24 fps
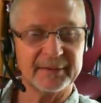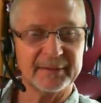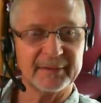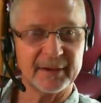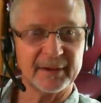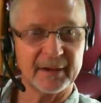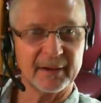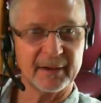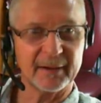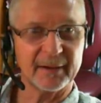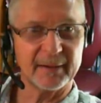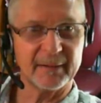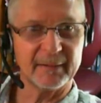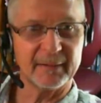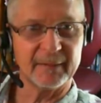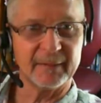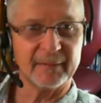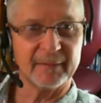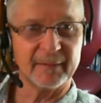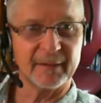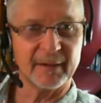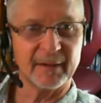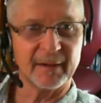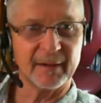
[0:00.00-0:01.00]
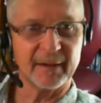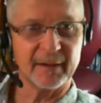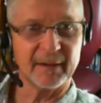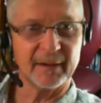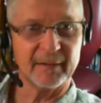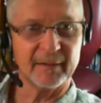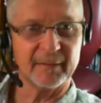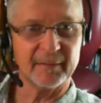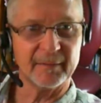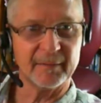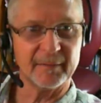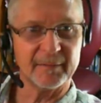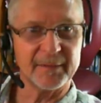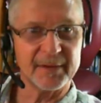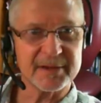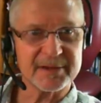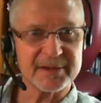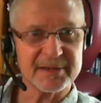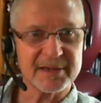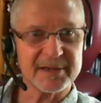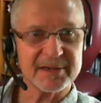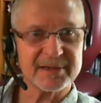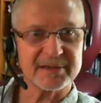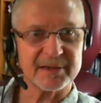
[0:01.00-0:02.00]
the
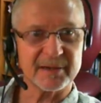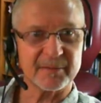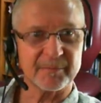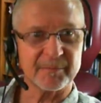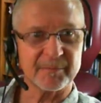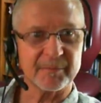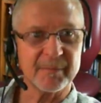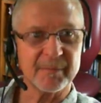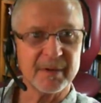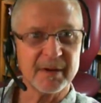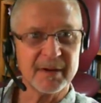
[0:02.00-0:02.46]
system